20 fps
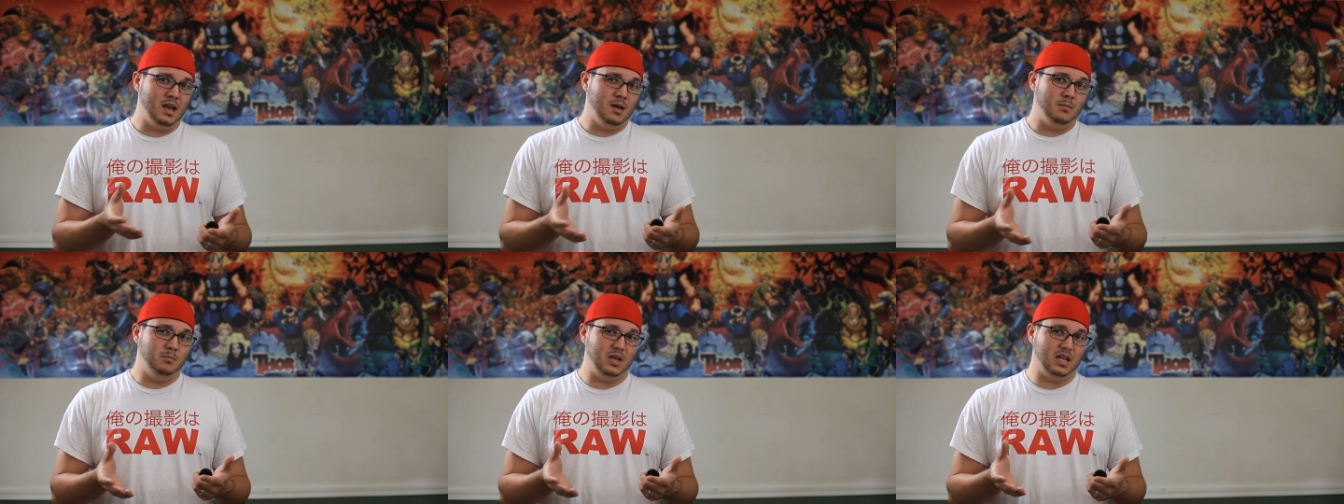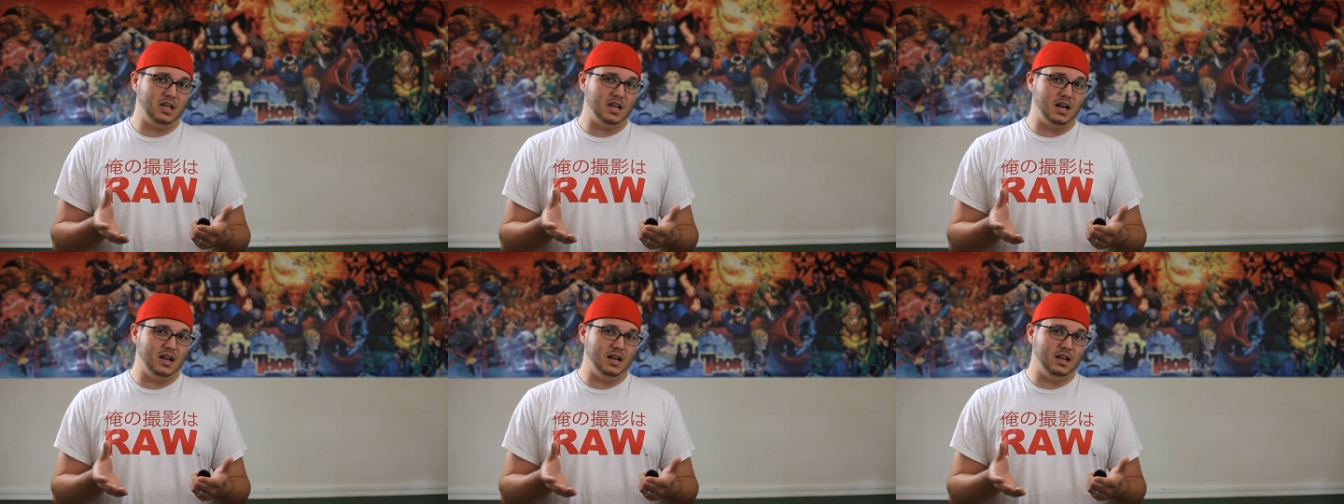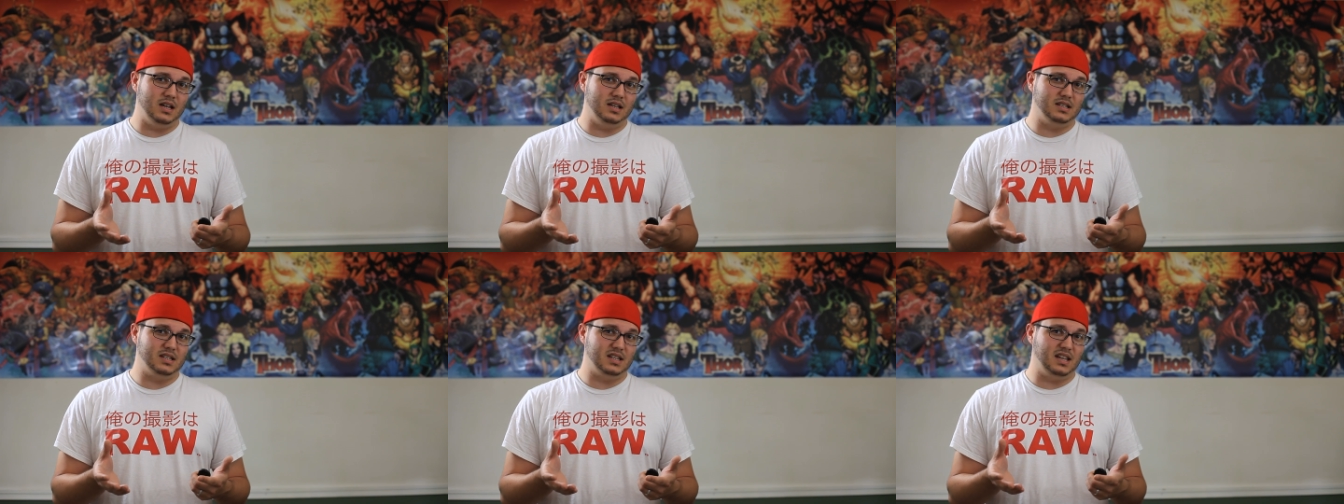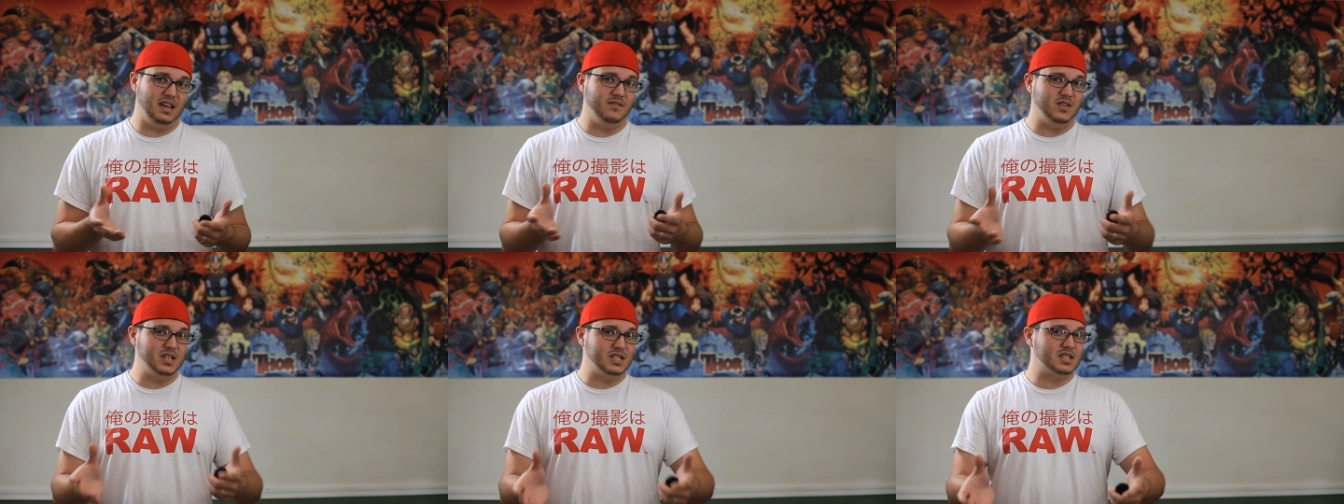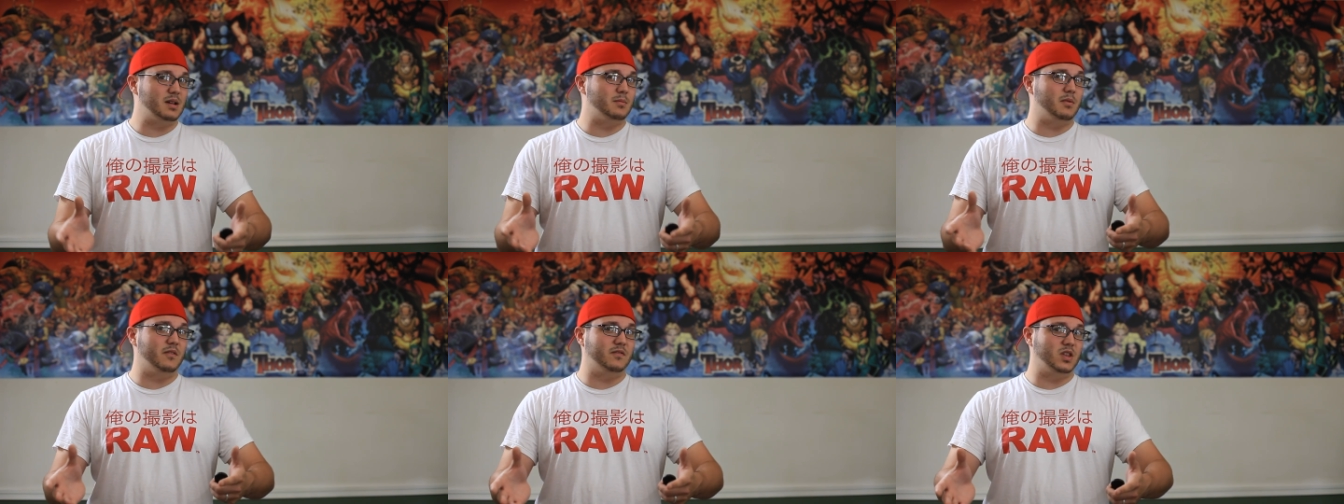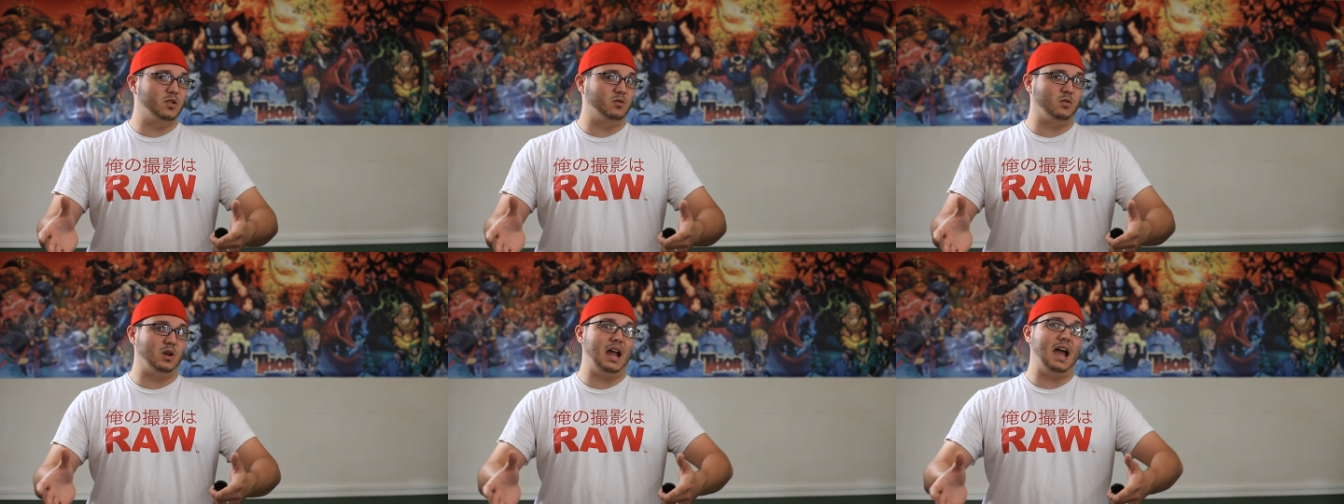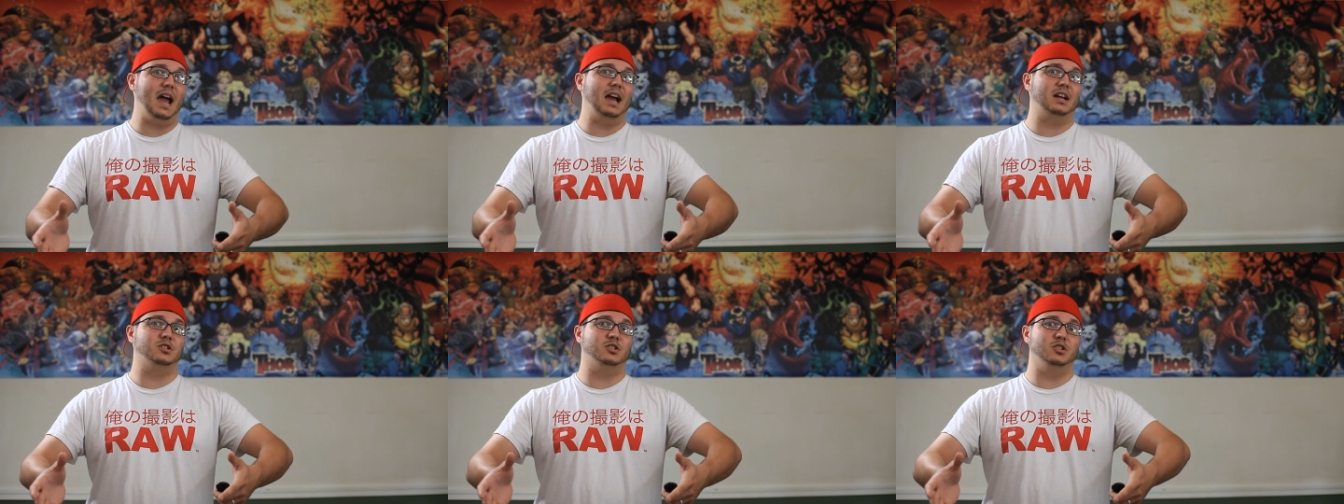because given some of the
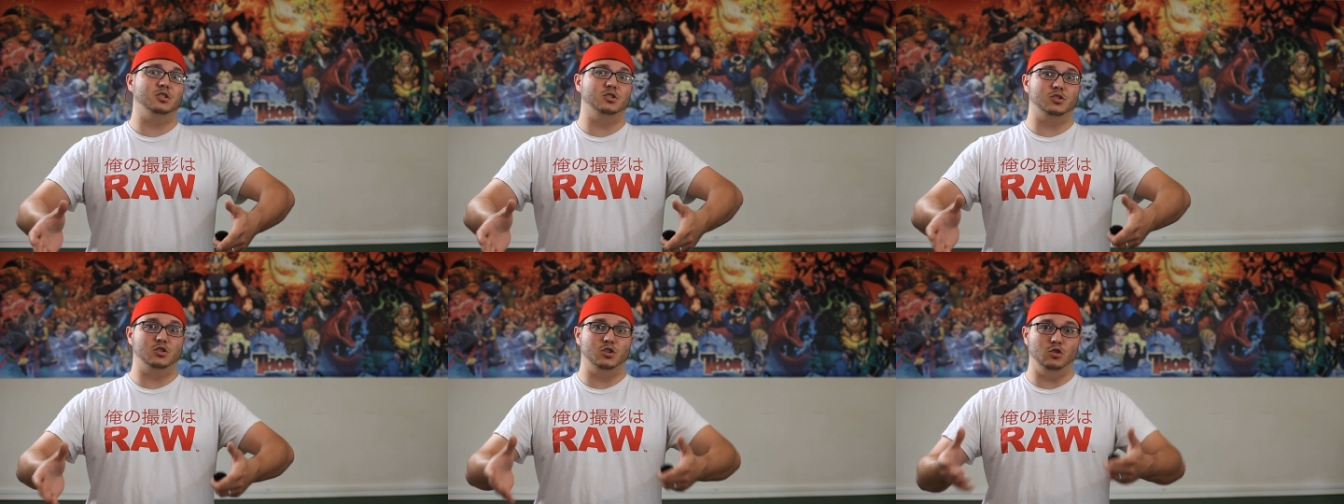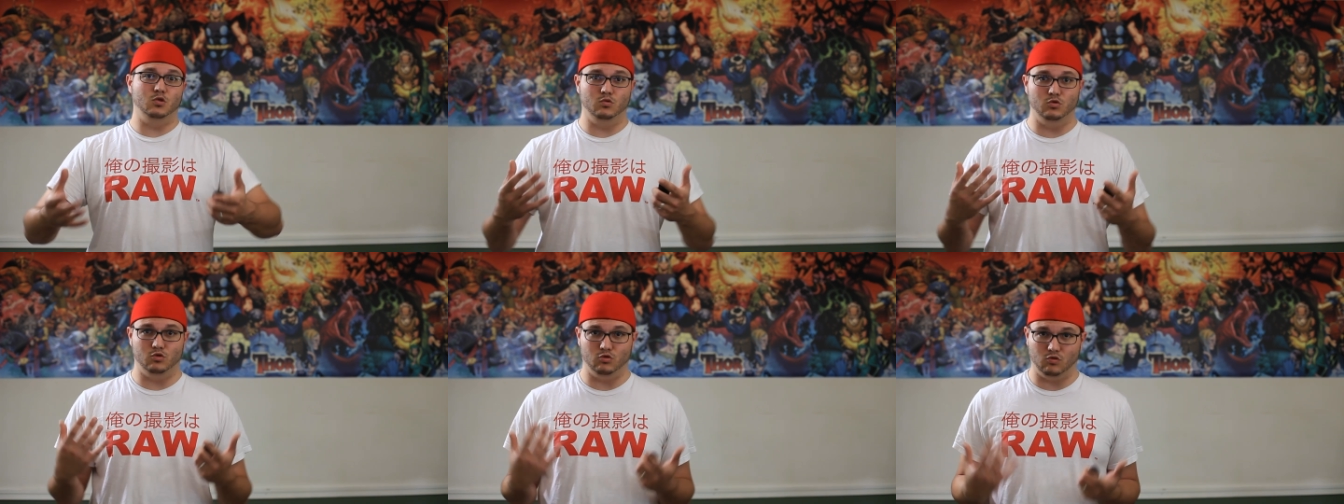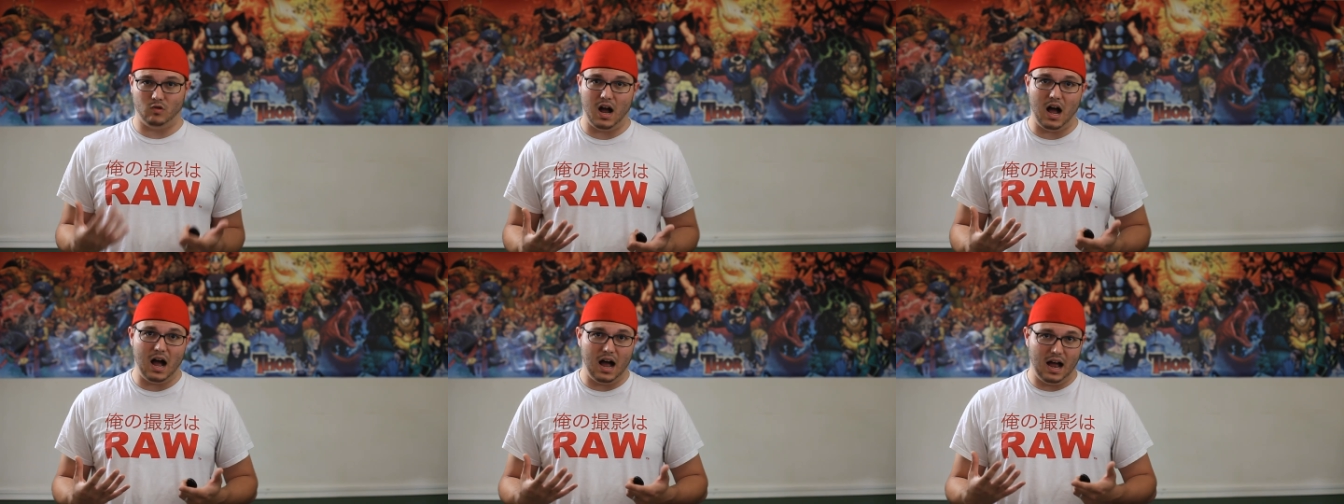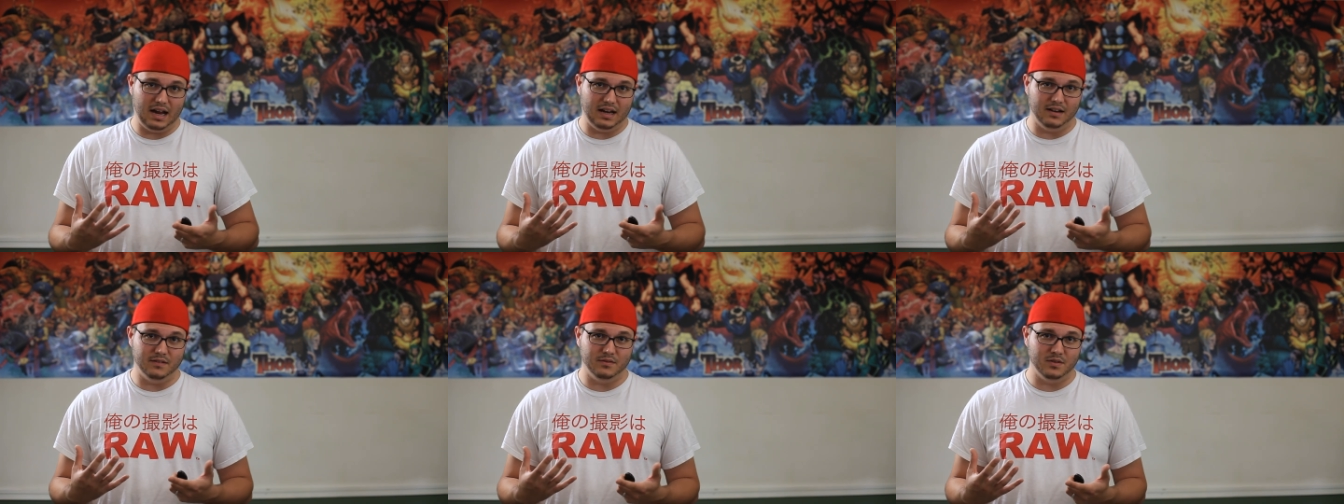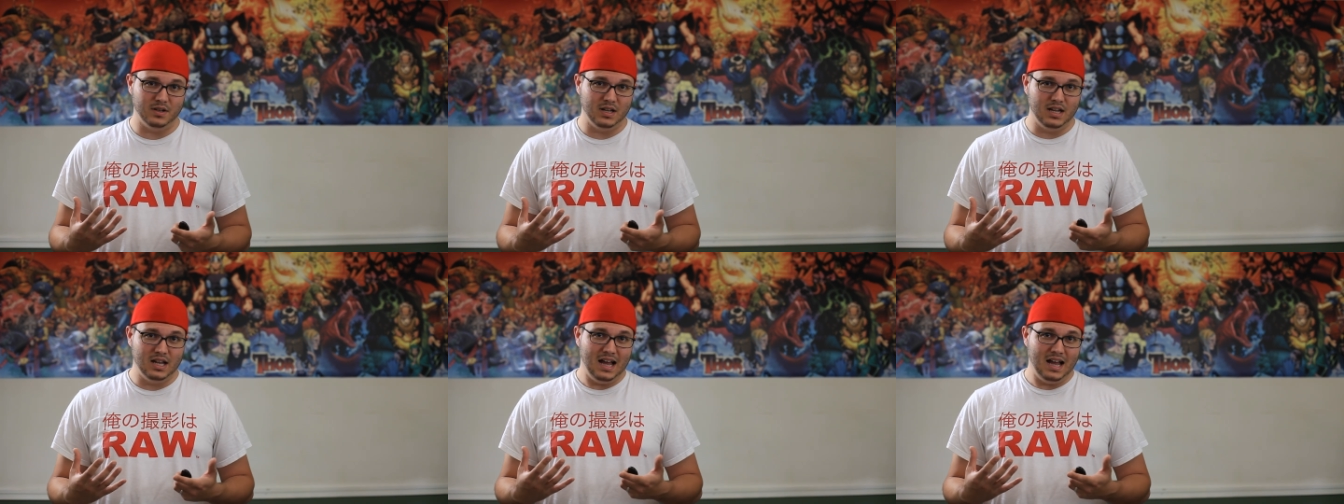reactions to Drive,